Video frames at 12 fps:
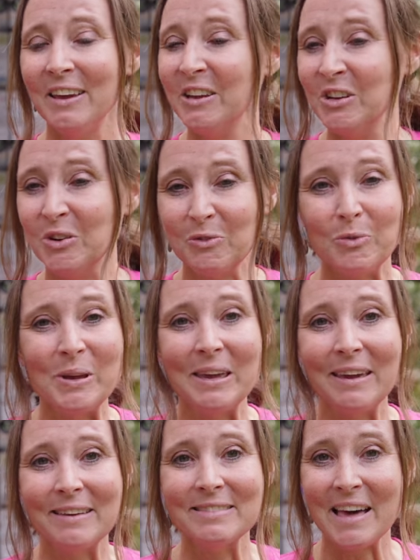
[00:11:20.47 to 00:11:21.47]
you know, if we
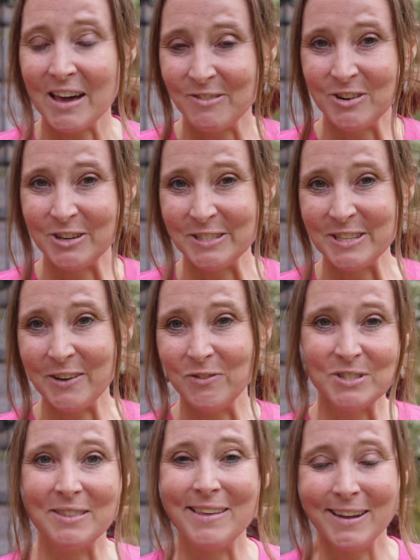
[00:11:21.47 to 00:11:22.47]
can't laugh at
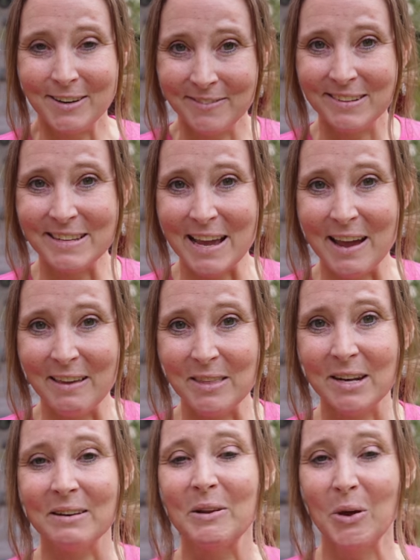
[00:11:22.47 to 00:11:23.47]
ourselves at the end of the day,
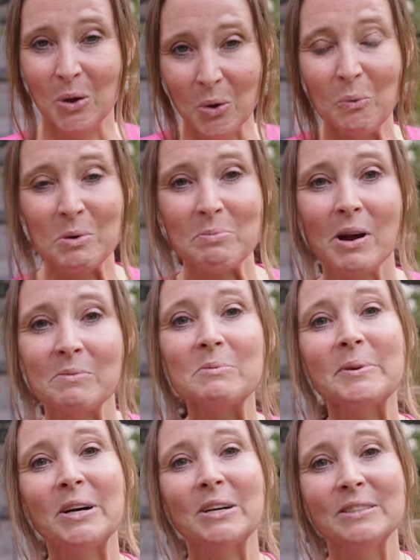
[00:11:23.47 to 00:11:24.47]
then we
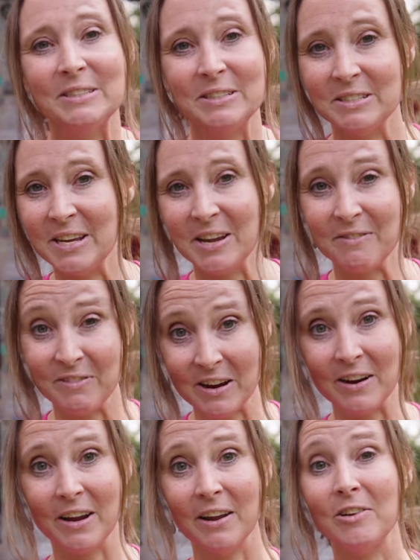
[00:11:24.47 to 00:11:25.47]
probably all need to take a
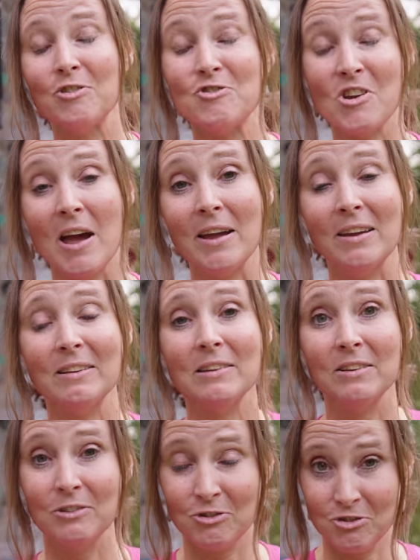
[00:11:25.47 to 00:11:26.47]
very giant
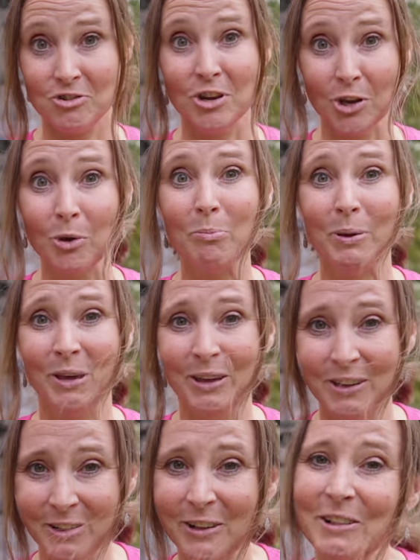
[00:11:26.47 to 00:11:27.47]
chill
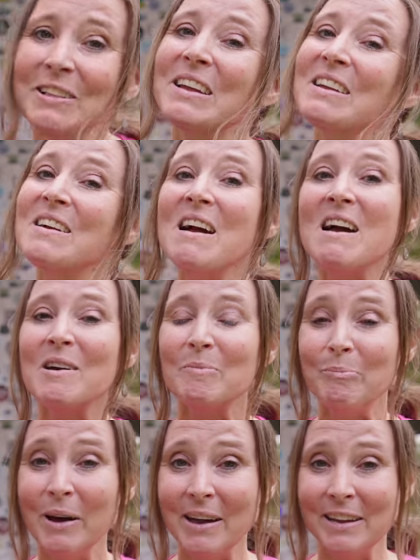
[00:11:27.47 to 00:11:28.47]
pill.
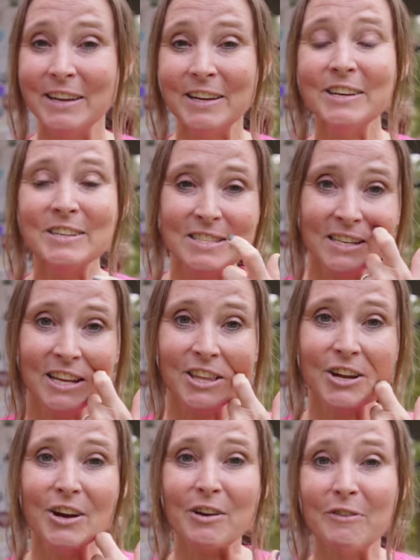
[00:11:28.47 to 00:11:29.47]
But here is
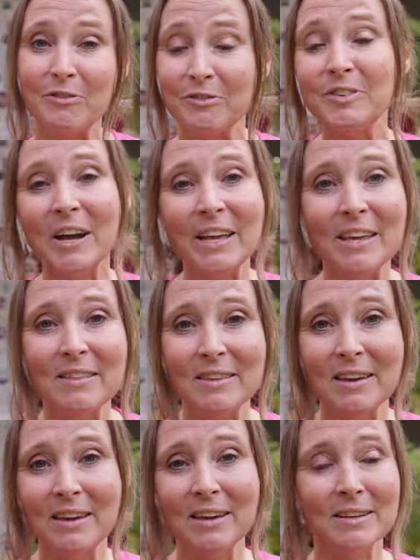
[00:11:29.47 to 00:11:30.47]
another funny
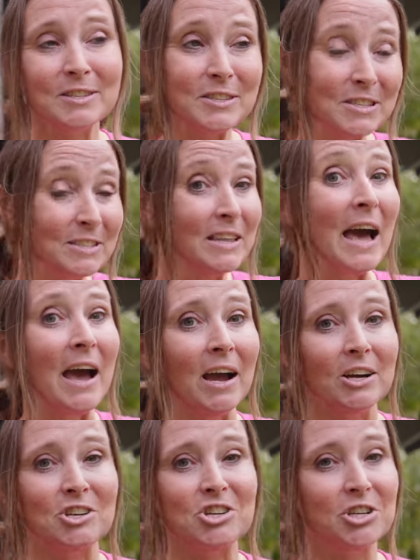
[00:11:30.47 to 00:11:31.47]
thing
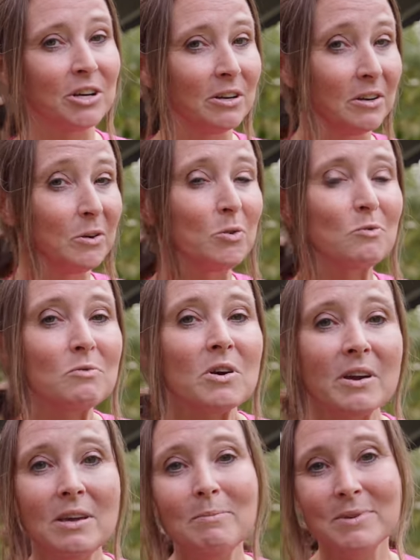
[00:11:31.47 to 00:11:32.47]
slash
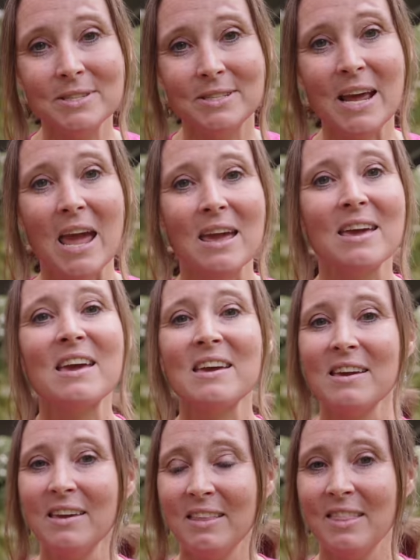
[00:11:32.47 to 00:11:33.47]
rookie mistake
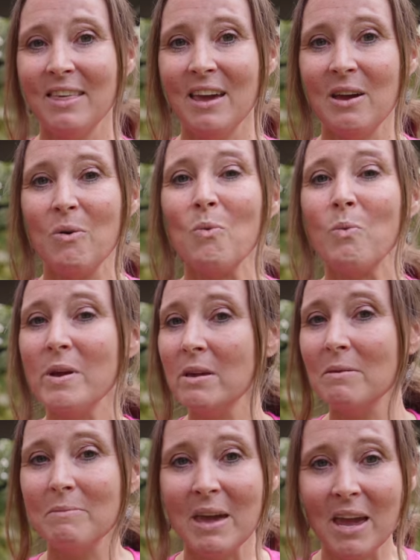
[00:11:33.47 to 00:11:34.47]
that
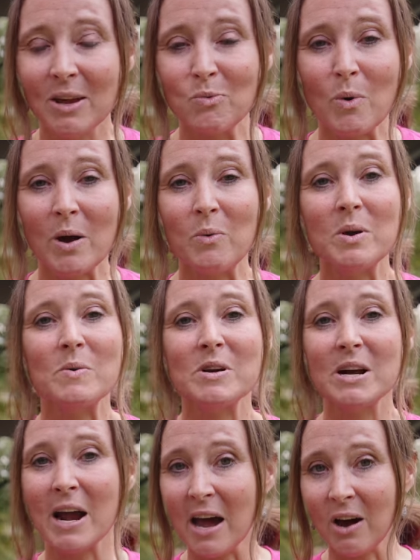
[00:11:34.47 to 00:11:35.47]
we made while we
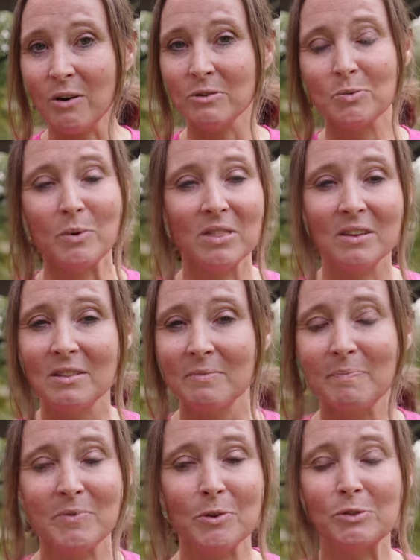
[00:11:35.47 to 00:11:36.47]
were out
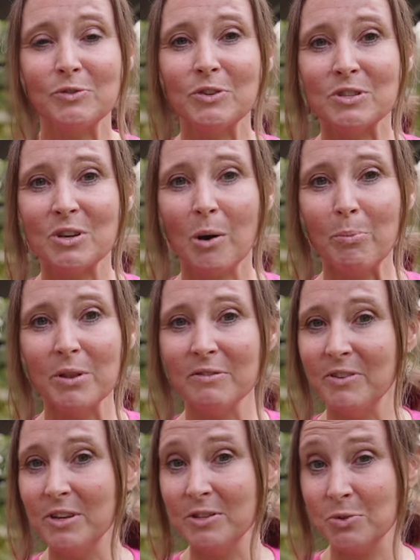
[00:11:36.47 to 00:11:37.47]
within those first couple of
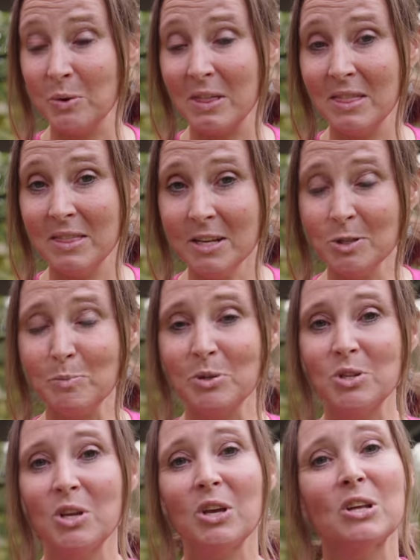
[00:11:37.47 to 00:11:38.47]
years with this
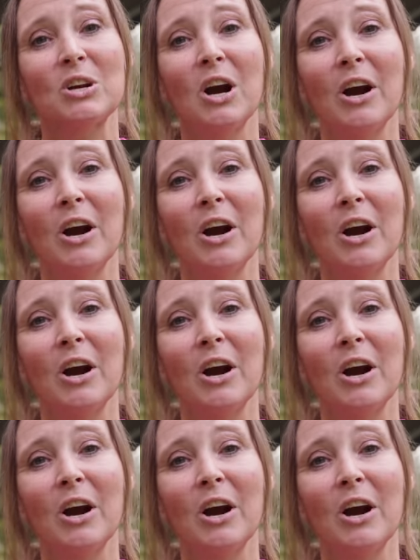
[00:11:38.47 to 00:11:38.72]
particular